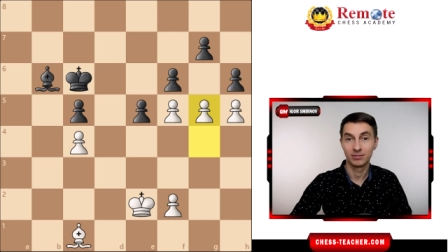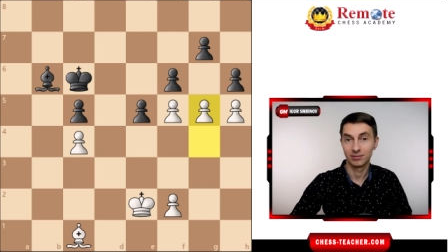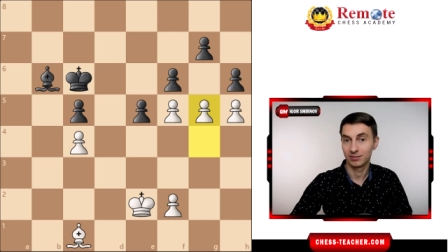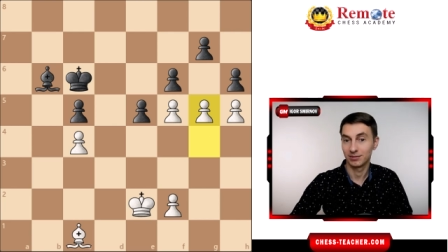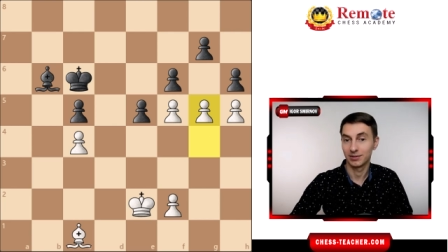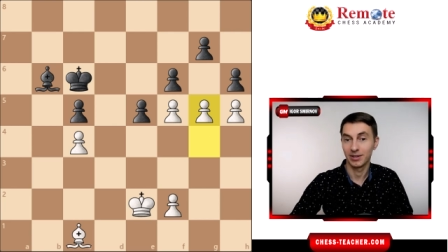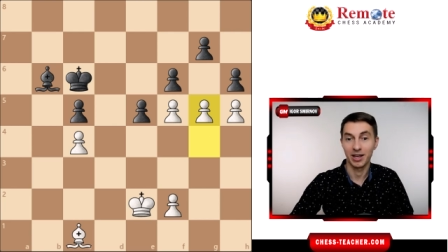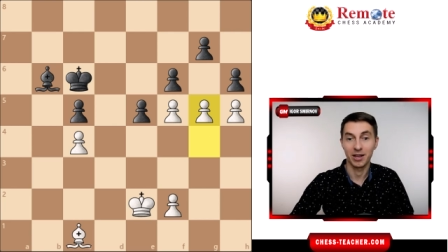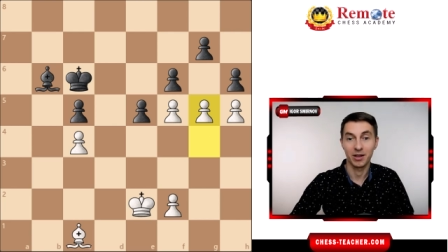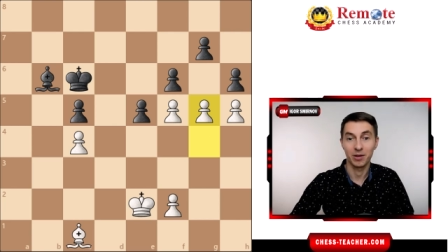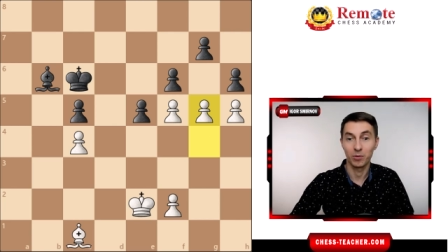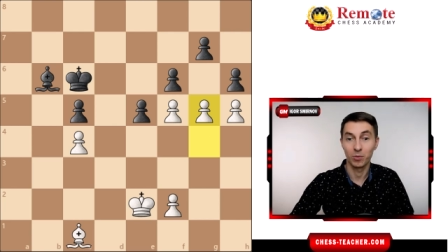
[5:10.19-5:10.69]

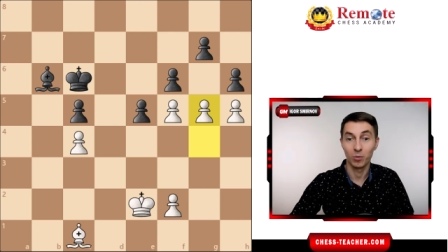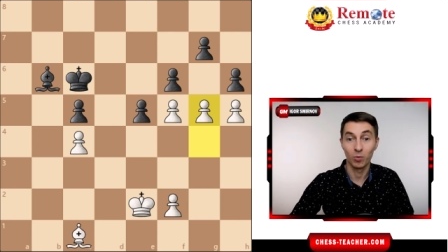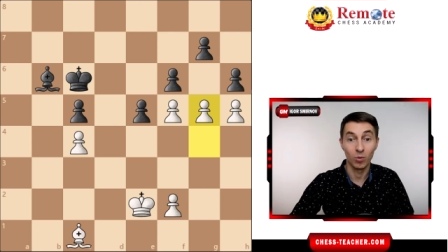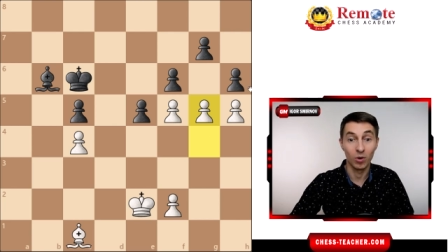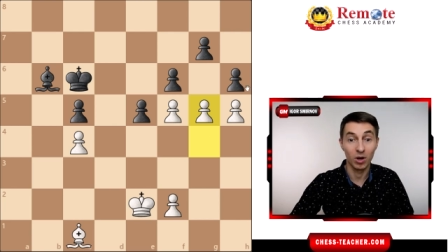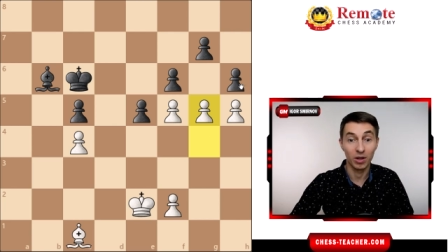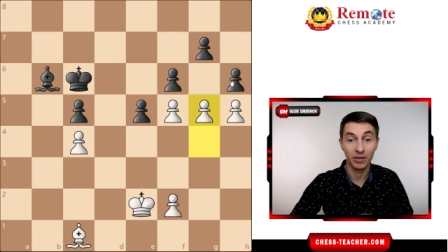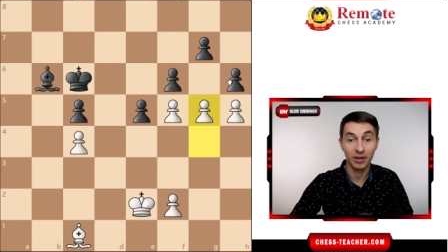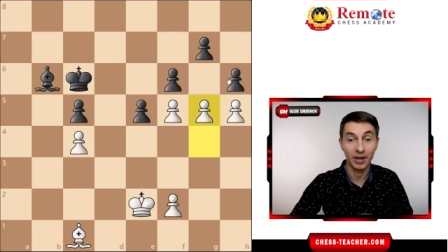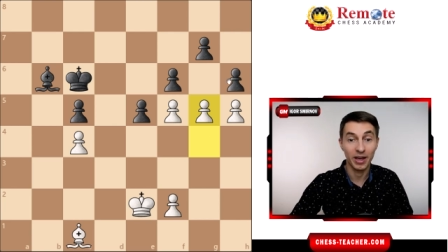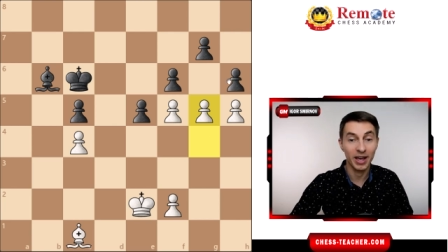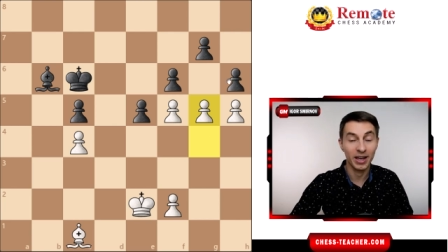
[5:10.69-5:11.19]
Like,
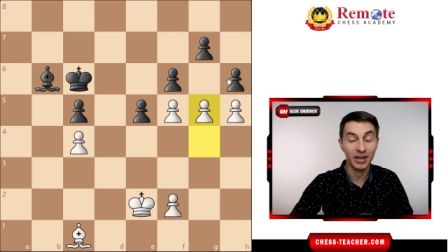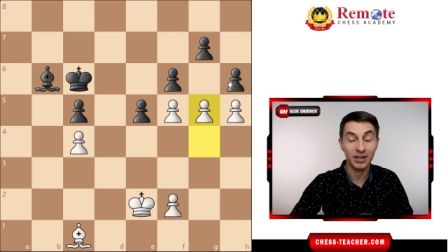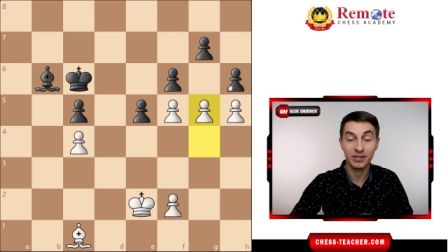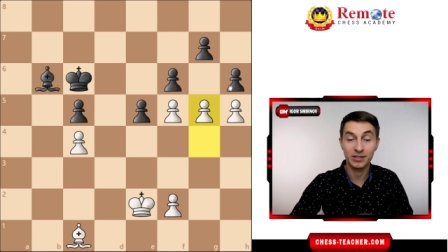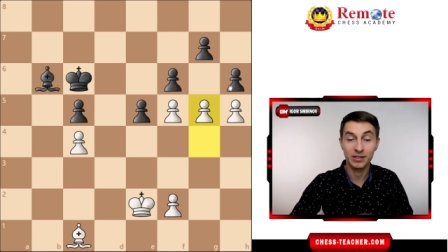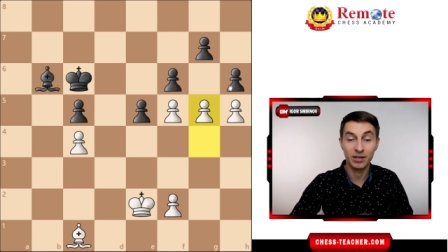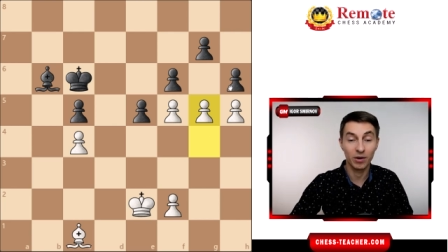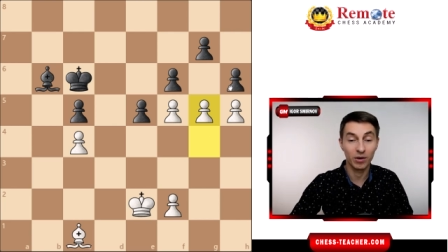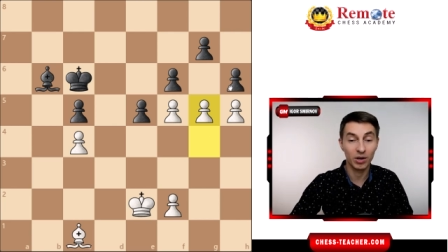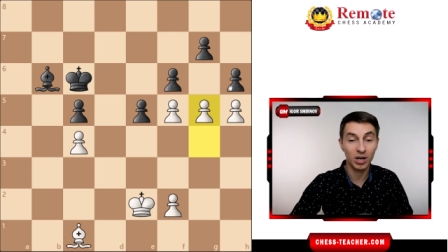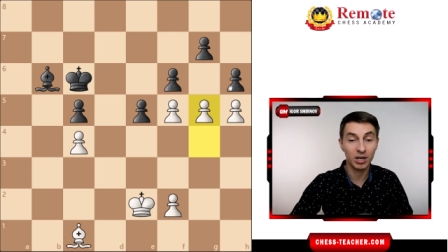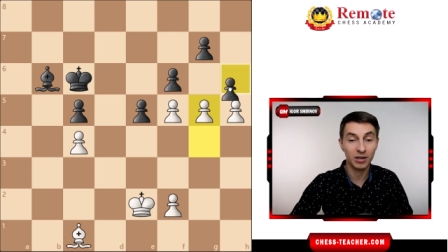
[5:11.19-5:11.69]
what the heck is
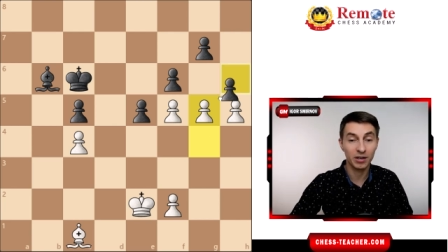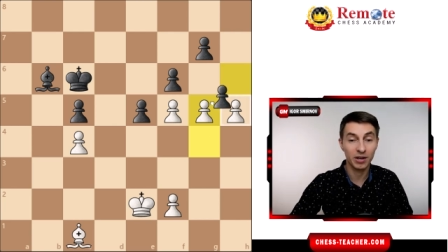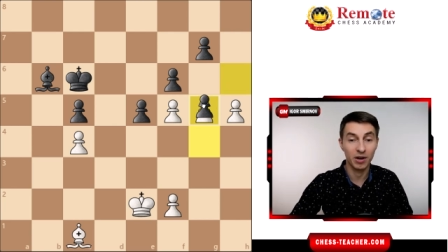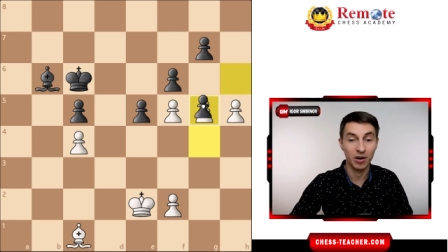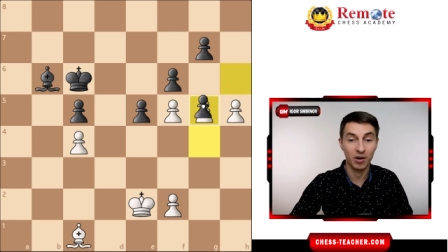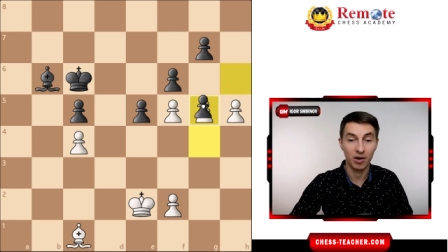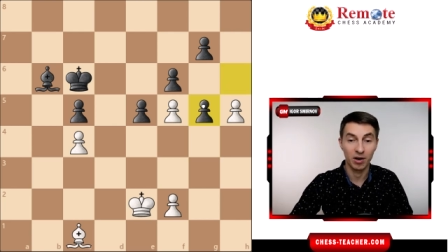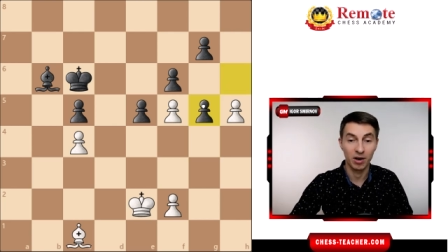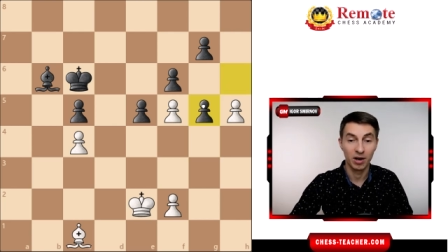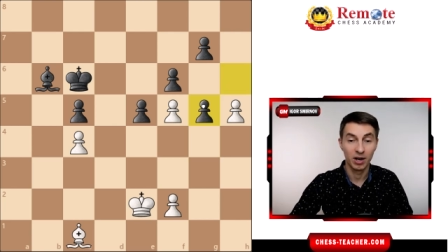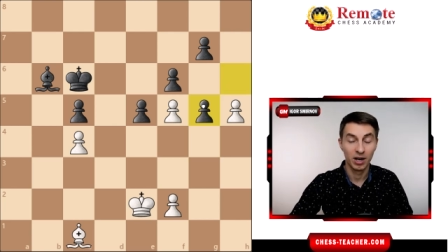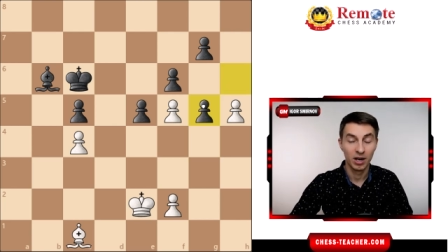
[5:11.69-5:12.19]
going on
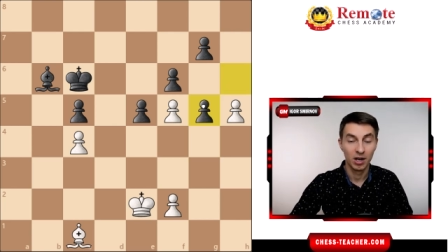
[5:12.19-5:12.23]
here?